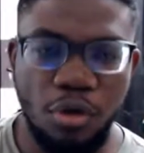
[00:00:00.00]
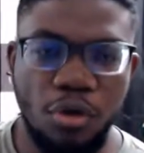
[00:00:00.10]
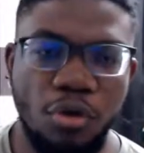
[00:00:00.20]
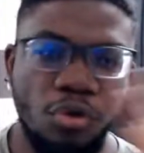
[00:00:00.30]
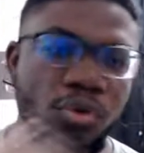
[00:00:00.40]

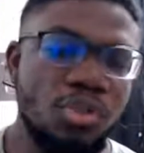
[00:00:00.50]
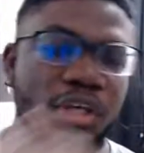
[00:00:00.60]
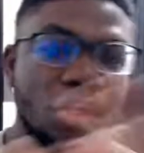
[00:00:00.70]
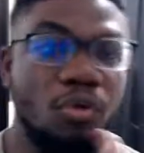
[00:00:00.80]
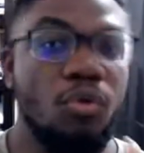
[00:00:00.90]

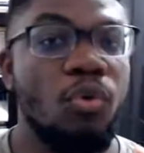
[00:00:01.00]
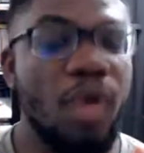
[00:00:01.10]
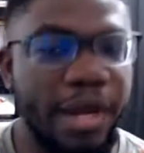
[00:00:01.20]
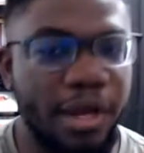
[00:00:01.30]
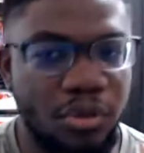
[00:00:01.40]
using a Google
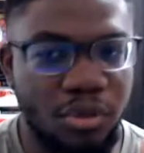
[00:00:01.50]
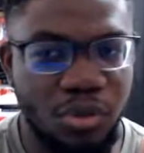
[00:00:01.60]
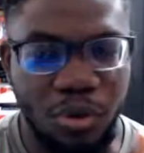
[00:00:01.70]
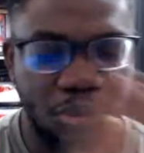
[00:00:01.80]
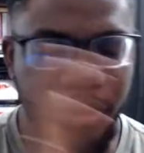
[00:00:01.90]
Hangouts
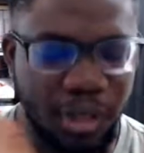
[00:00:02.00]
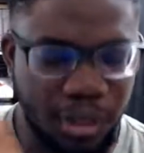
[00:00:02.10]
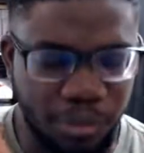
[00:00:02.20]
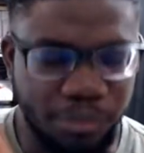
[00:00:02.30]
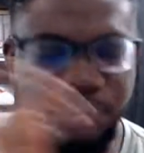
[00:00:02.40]
call. I
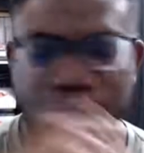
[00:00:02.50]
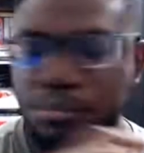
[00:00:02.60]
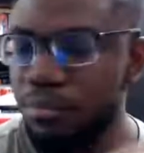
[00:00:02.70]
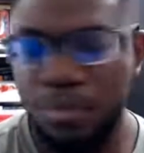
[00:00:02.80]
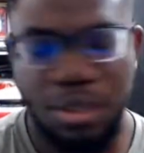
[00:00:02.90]
know,
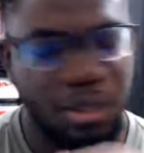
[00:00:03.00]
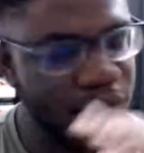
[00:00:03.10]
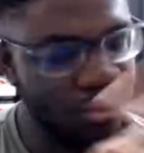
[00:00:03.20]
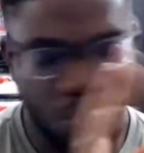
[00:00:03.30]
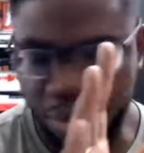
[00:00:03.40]

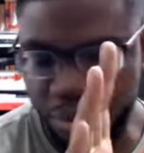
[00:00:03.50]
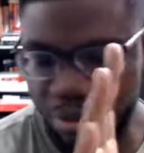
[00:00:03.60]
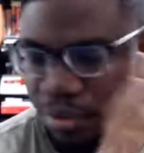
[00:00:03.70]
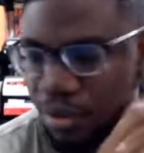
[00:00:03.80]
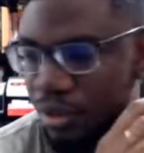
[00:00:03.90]
it's weird
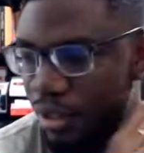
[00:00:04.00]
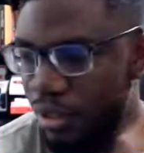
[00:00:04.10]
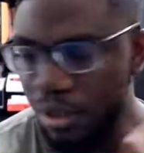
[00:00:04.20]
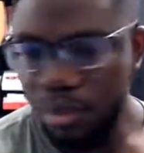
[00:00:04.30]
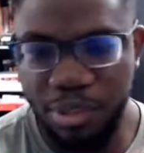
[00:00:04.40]

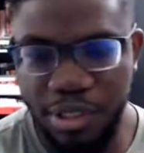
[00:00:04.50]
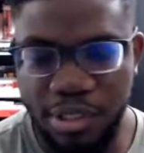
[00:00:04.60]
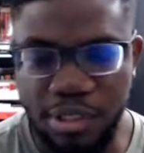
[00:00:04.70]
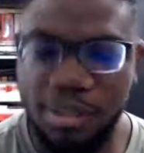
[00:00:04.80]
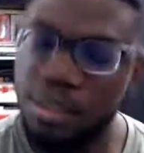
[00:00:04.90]
and
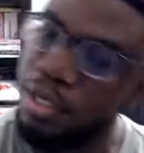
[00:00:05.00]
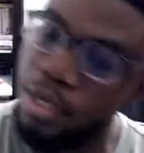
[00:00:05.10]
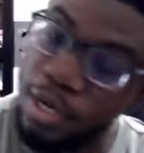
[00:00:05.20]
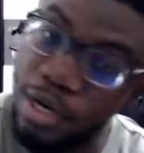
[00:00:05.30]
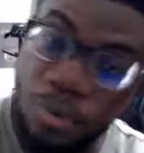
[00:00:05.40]
complicated.
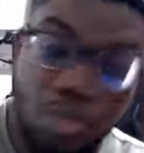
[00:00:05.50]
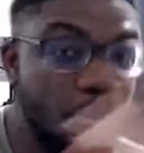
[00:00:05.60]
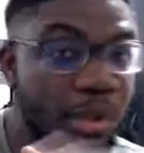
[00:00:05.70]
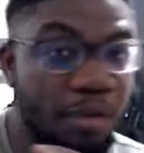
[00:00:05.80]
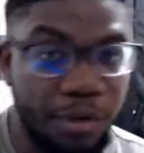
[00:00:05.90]
And I don't want to
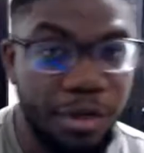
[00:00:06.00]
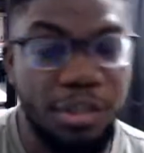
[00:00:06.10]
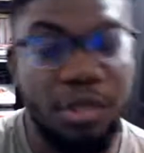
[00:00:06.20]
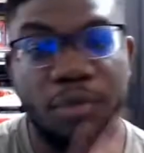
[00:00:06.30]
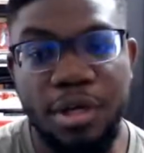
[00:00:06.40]
pay for
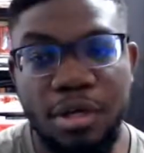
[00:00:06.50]
anything right now